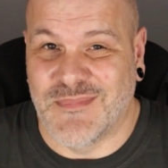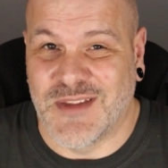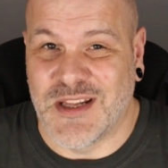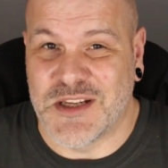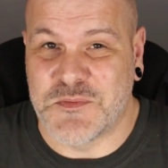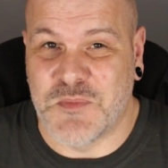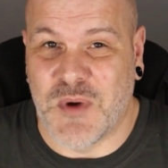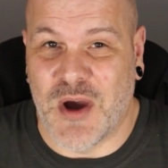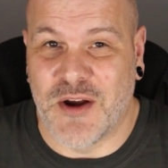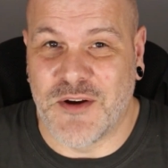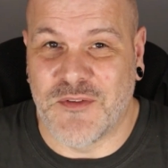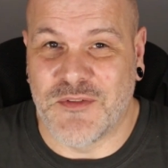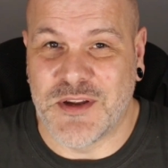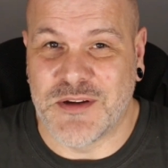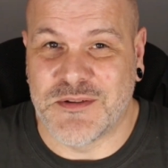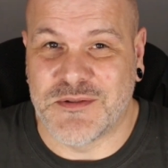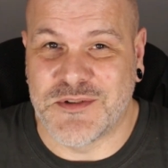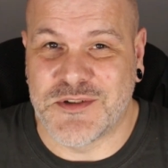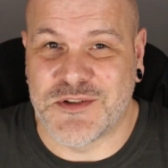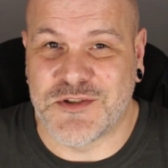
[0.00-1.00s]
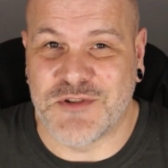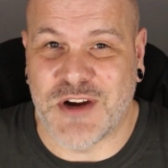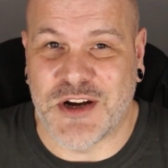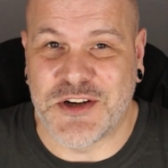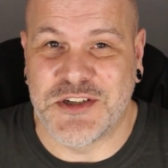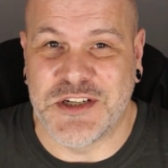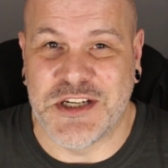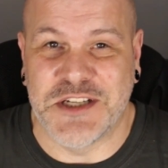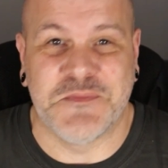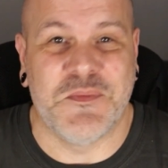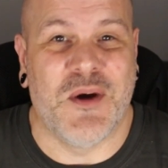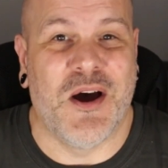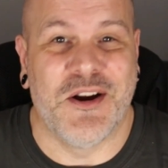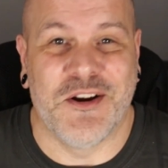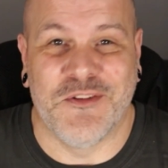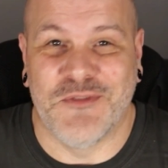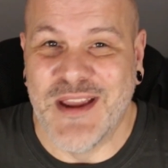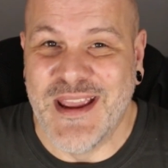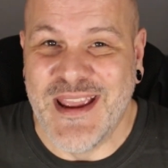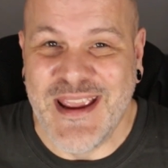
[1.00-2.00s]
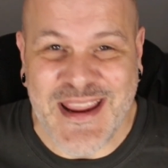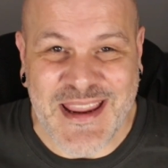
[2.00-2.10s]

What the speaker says: It's part of the strategy. It's part of